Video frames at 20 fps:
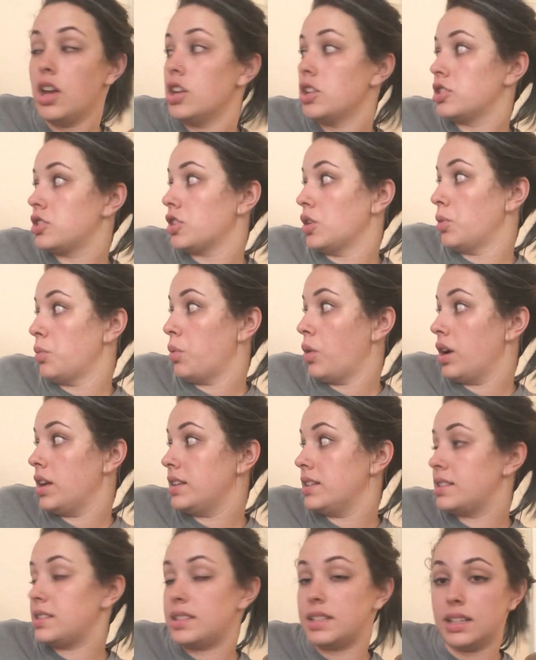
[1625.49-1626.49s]
So
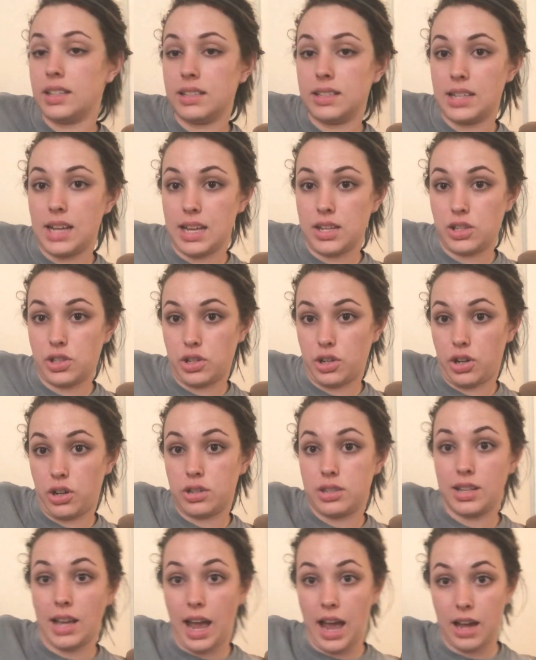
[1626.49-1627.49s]
1 scent tester
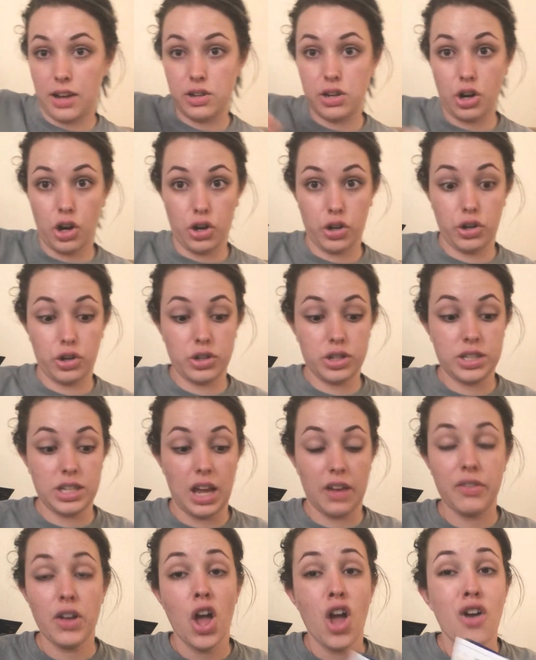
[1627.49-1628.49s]
to add to all your
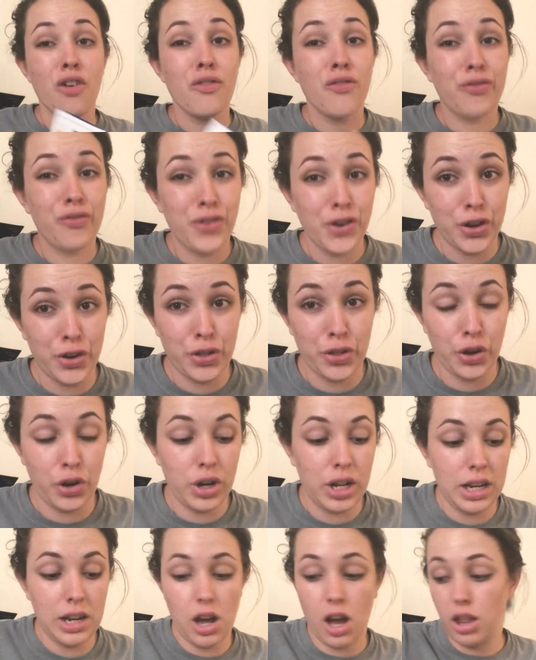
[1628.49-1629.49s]
stuff for
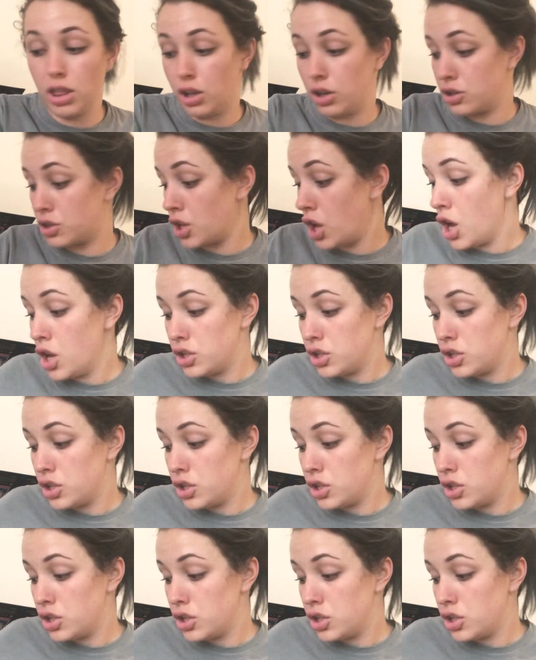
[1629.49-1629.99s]
$30.